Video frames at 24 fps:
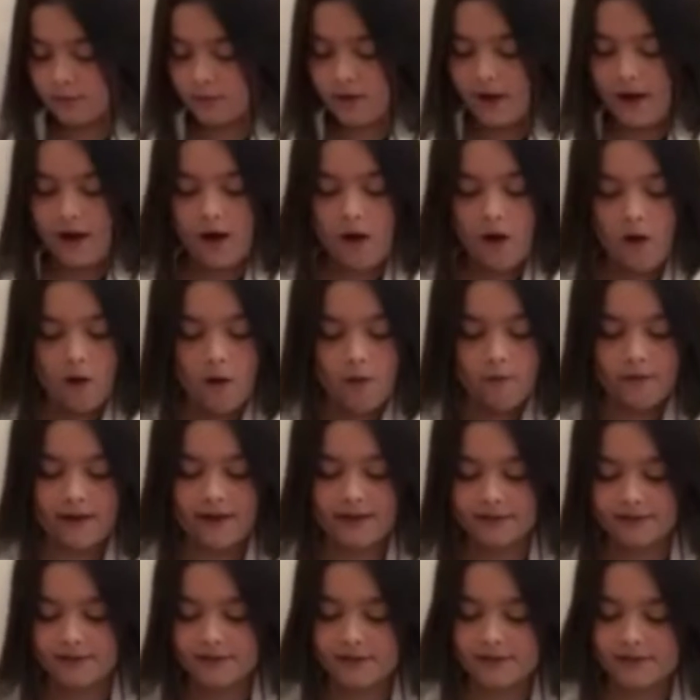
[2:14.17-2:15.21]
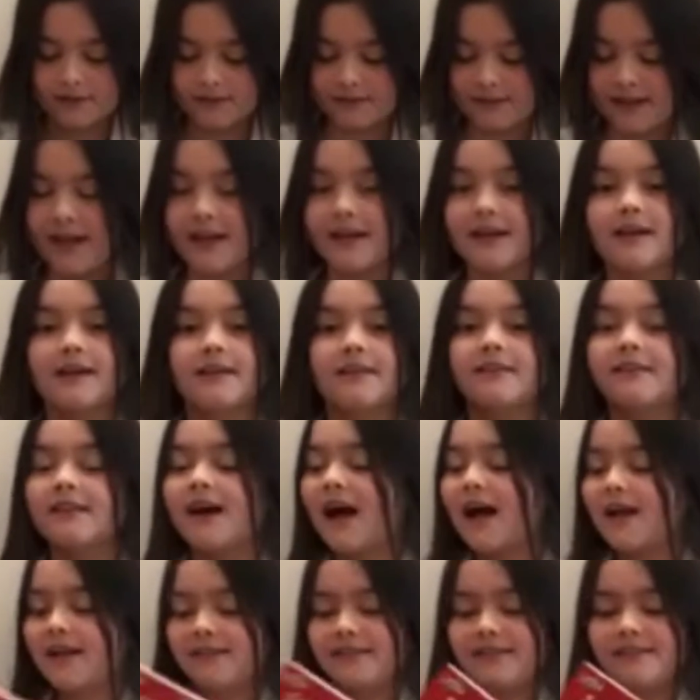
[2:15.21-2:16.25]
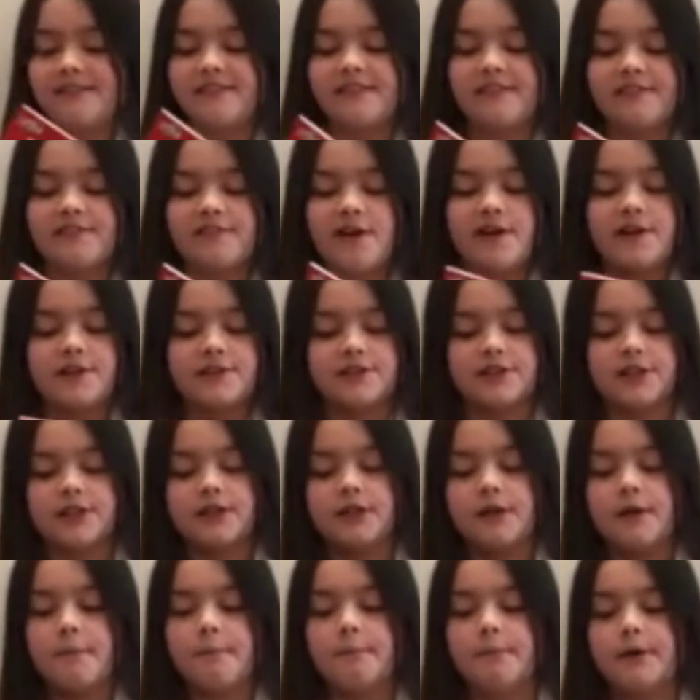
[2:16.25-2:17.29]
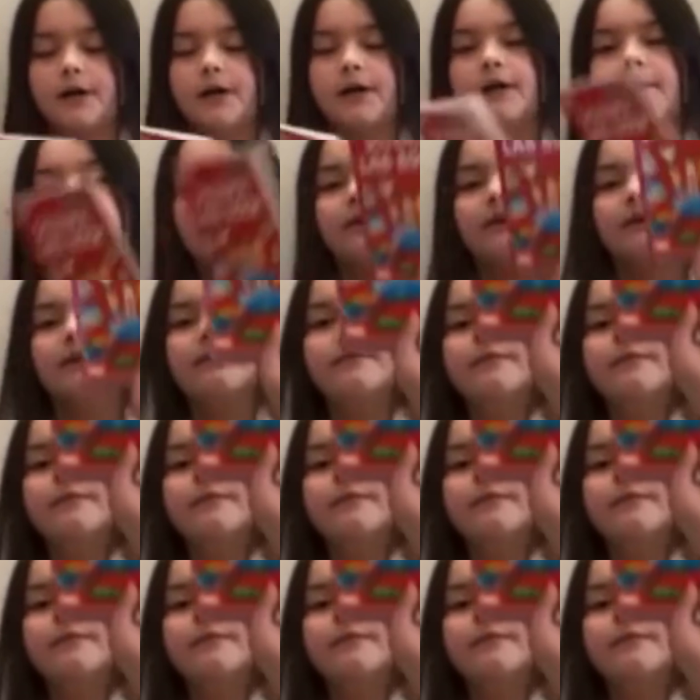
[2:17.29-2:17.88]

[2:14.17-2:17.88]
Oh, and looks like a science instruction book.